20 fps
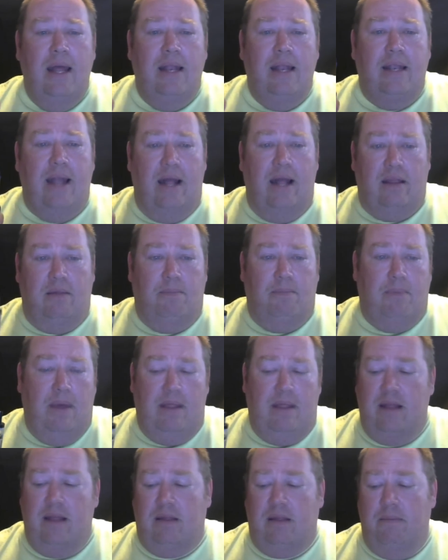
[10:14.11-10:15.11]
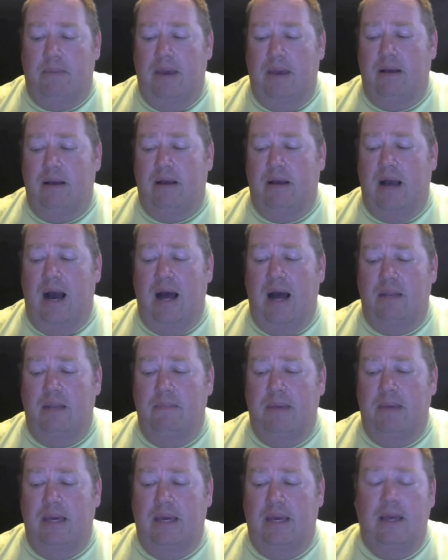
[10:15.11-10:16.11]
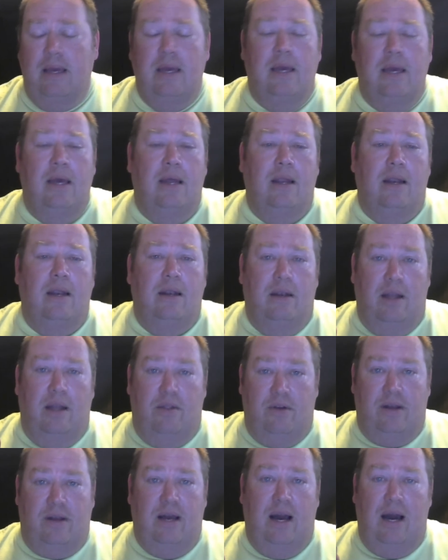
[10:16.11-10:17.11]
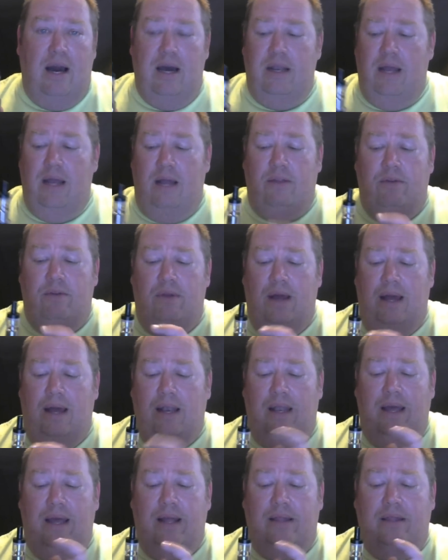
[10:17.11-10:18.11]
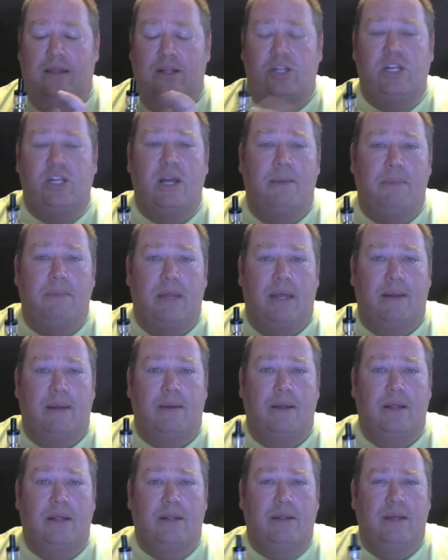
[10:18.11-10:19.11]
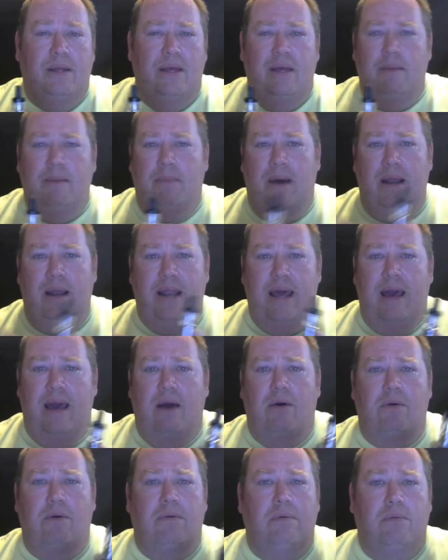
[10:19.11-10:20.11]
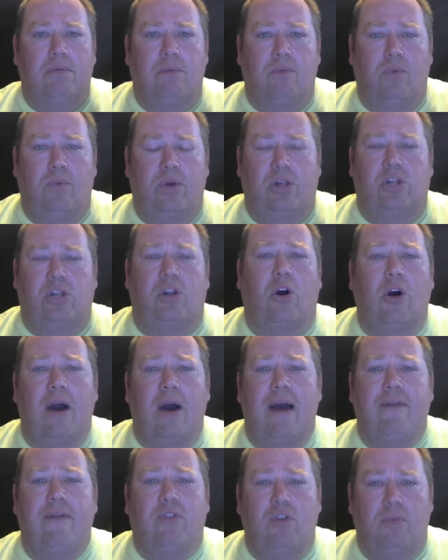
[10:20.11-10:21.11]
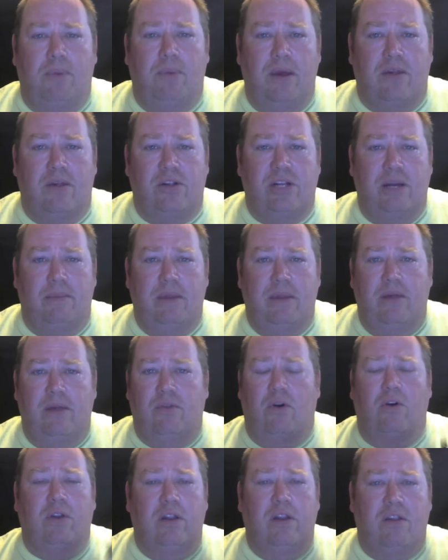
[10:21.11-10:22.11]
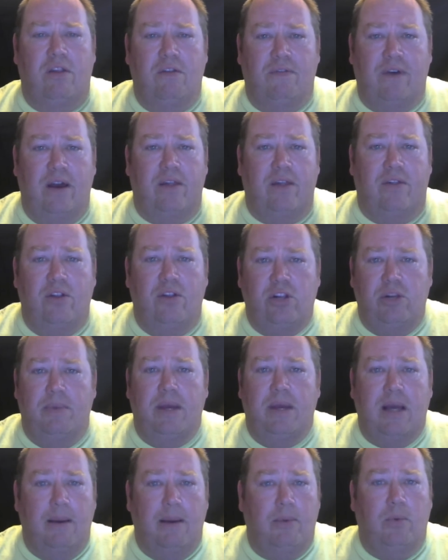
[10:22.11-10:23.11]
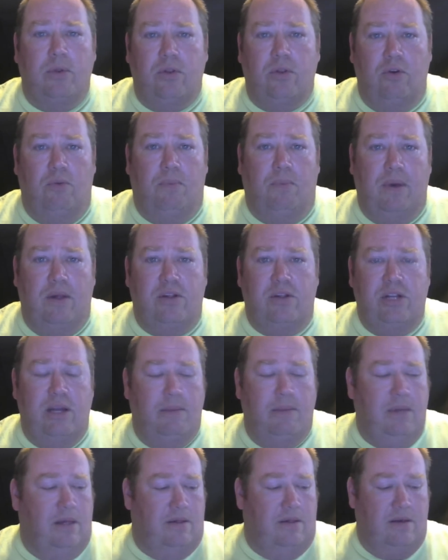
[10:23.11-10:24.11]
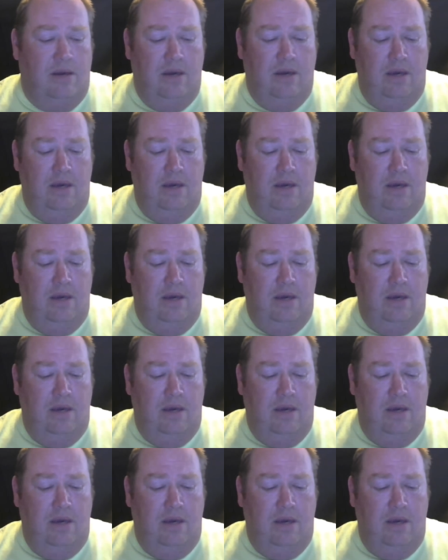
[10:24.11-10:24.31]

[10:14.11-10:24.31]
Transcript: That's a bit. That's a big con to me. Another con, I do not like the chimney. By now, we should all have two-piece chimneys. All these devices should be coming with two-piece chimneys.